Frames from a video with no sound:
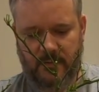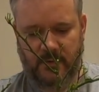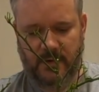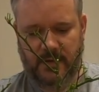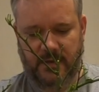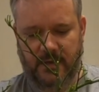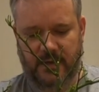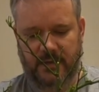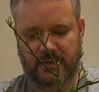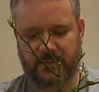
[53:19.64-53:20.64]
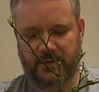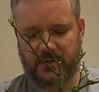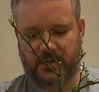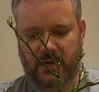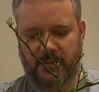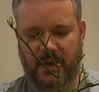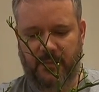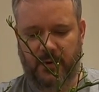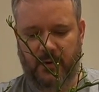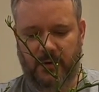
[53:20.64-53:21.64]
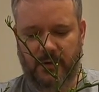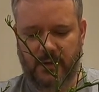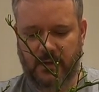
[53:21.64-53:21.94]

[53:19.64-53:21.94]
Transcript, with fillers: we'll get that into position. I may put